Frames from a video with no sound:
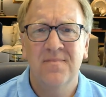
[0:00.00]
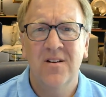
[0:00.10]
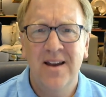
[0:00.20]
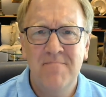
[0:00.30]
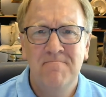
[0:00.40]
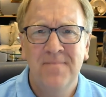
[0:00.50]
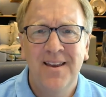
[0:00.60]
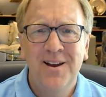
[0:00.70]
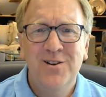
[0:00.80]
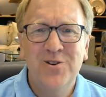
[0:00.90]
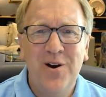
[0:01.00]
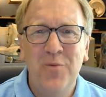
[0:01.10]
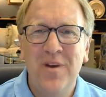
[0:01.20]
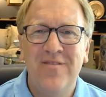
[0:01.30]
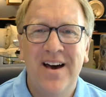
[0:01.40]
Okay, so I
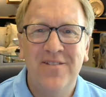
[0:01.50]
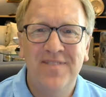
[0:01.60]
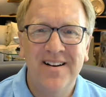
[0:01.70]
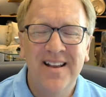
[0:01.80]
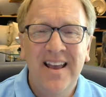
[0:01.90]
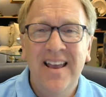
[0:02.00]
hope you have a lot of fun.